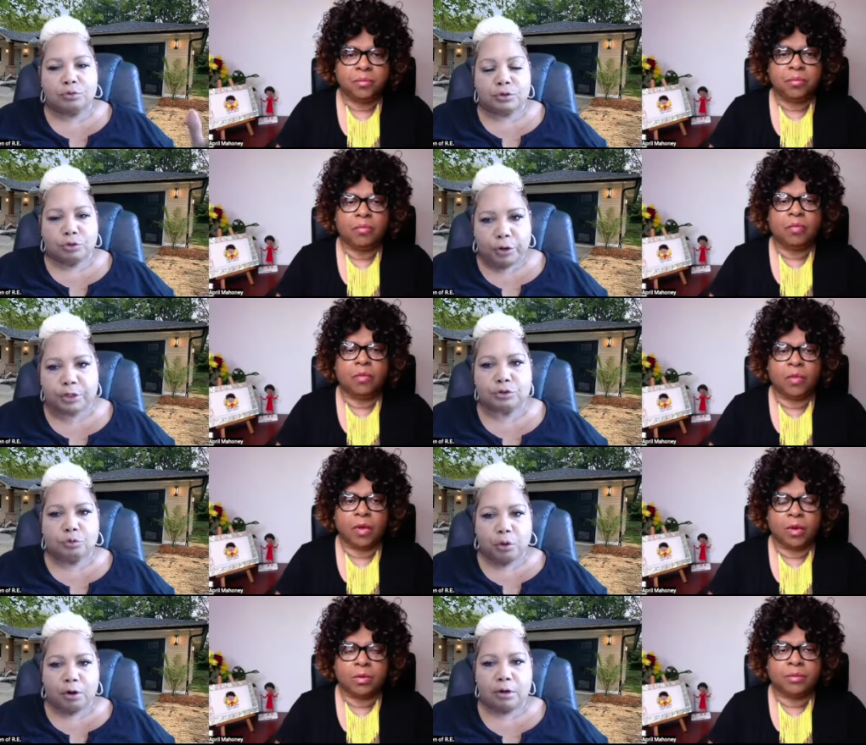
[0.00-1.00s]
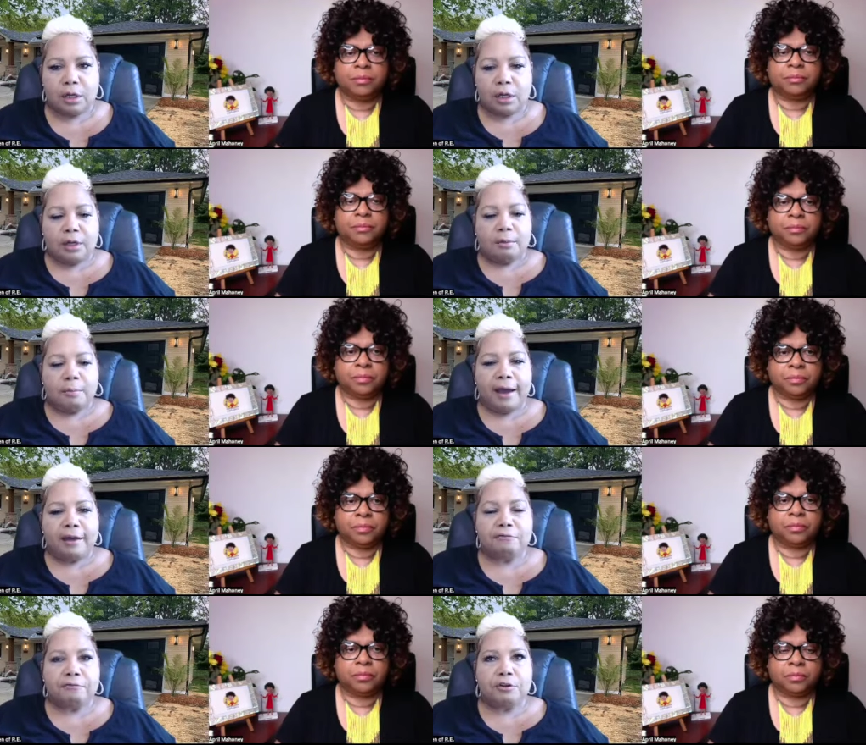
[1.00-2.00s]
Speaker 1: going to work. My
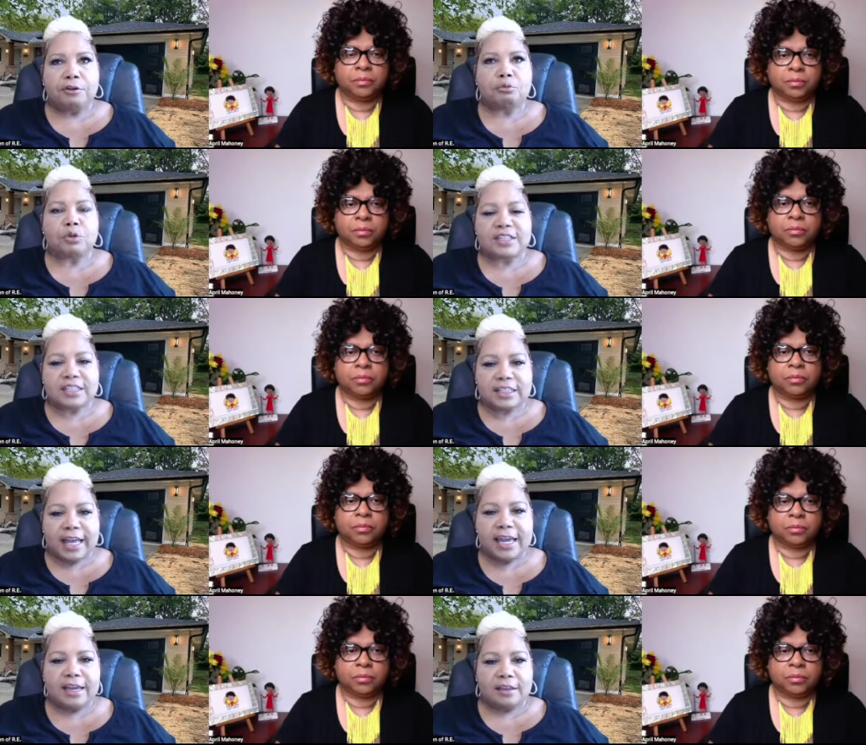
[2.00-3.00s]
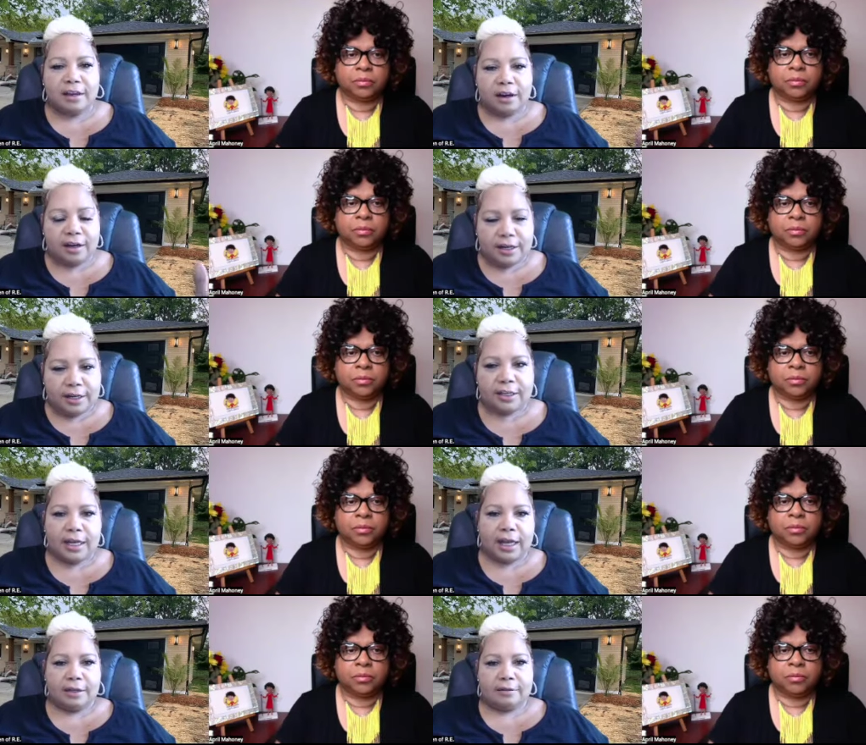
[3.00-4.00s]
fear was staying there another
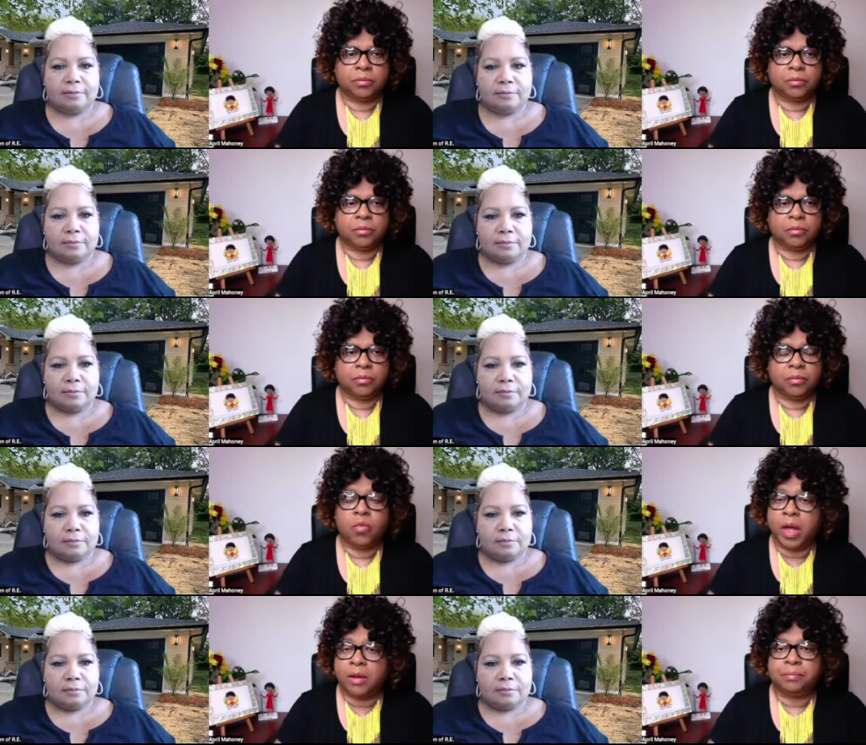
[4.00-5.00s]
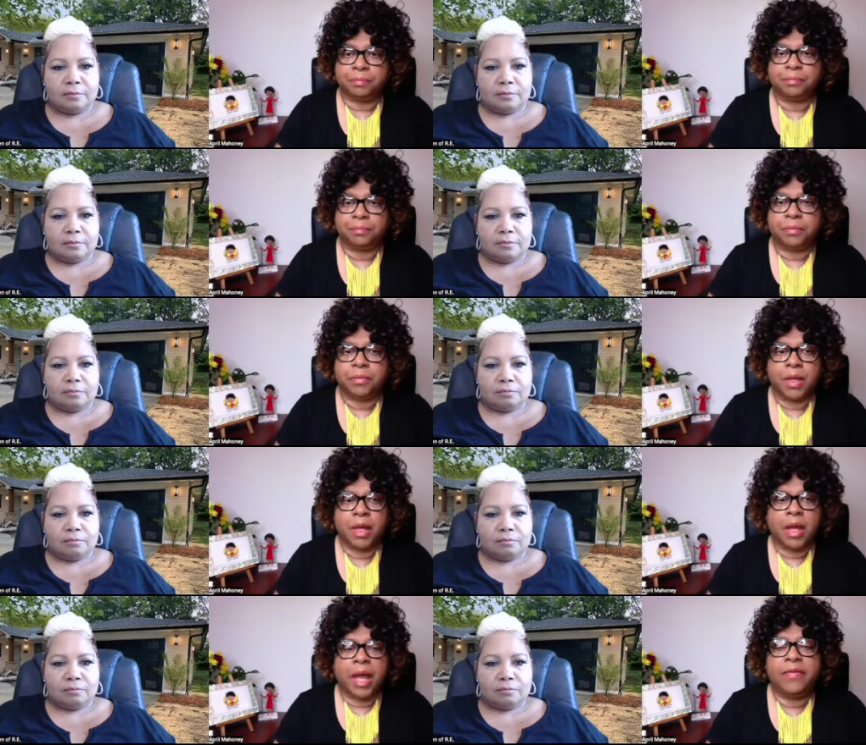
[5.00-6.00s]
day. Right.
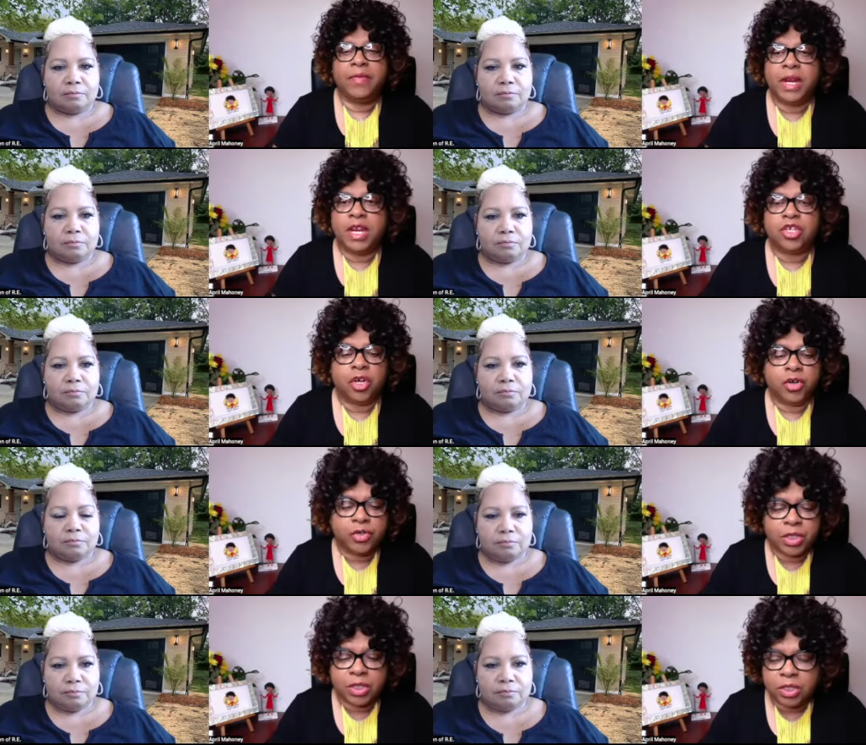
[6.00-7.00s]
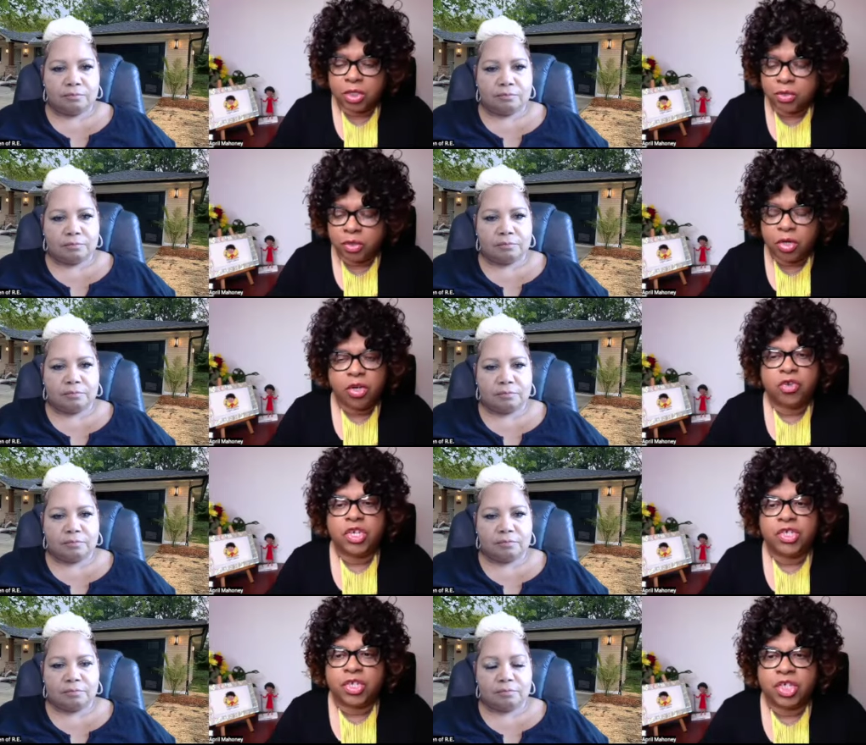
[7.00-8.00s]
Speaker 2: And then it turns into, you know, you're
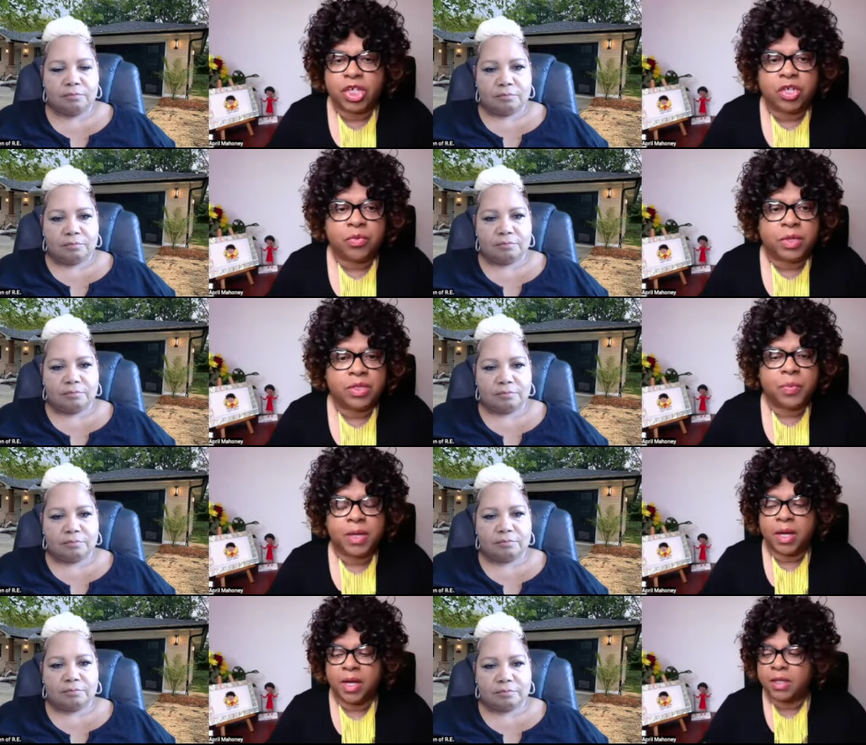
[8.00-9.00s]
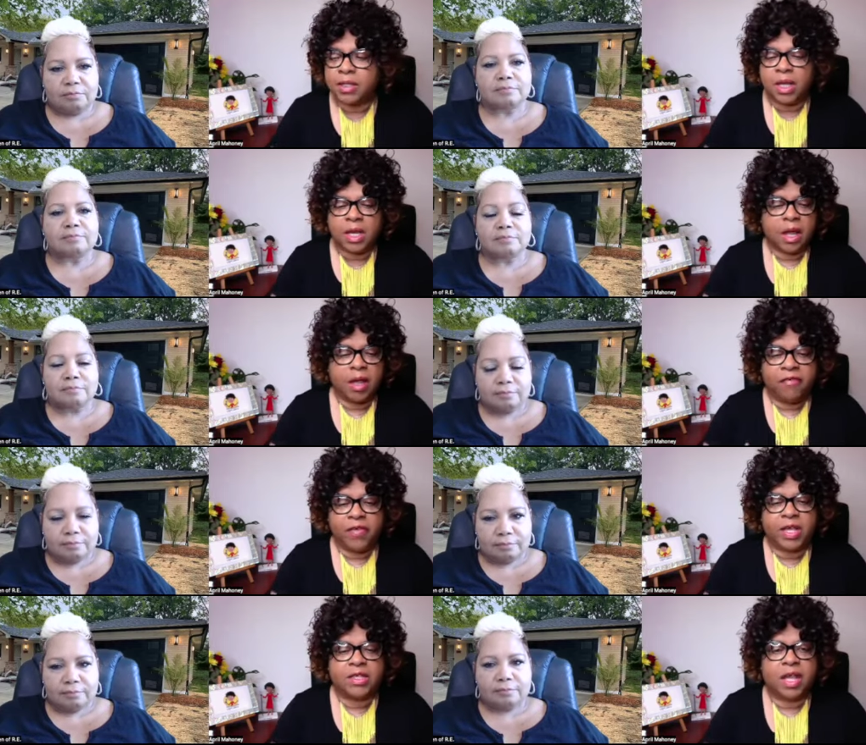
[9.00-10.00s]
disingenuous because it
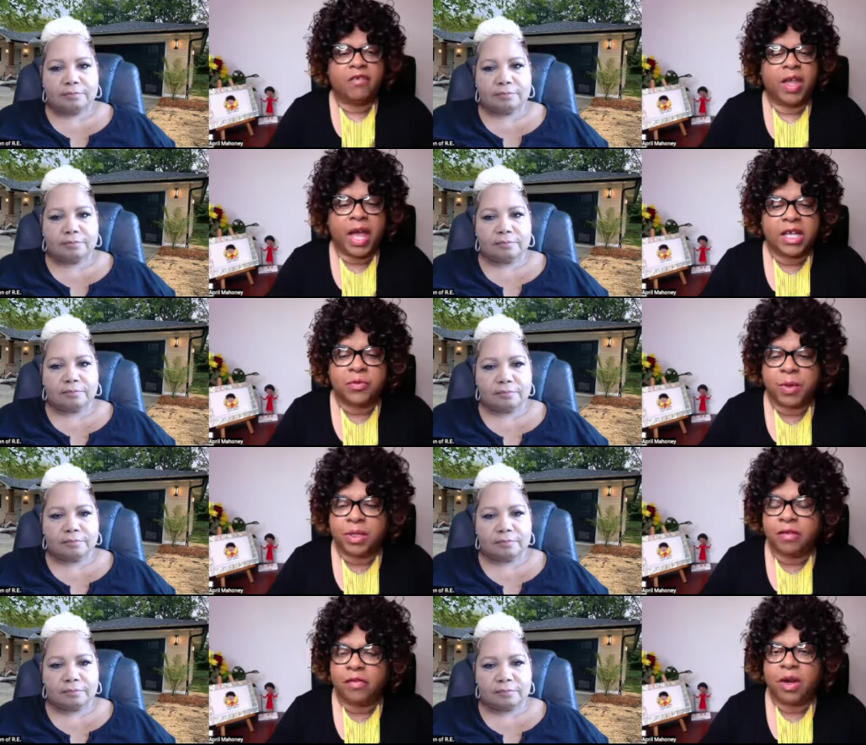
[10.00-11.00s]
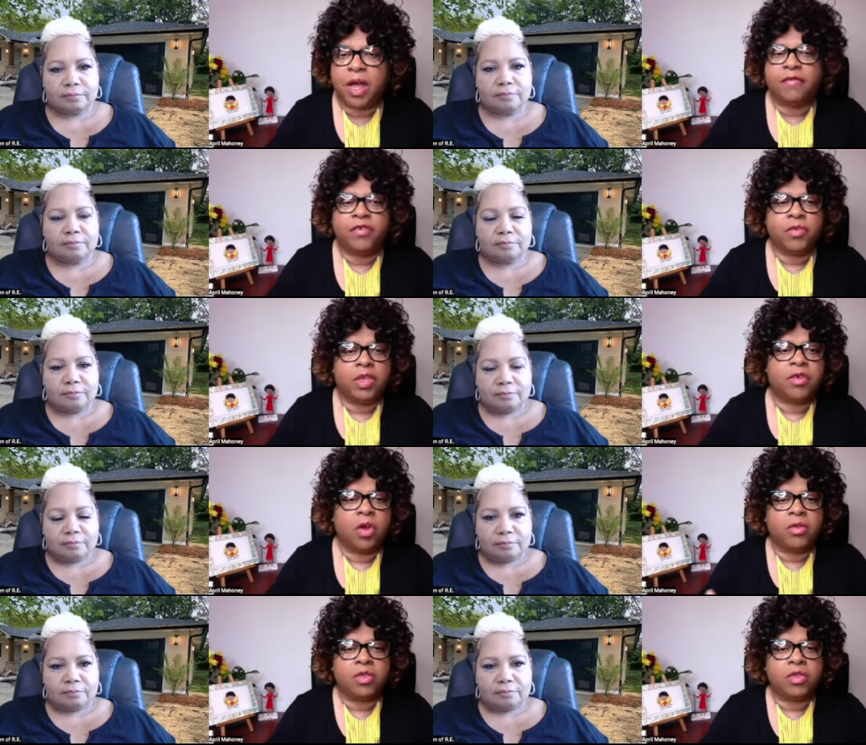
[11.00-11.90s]
affects every aspect of your life. You're giving all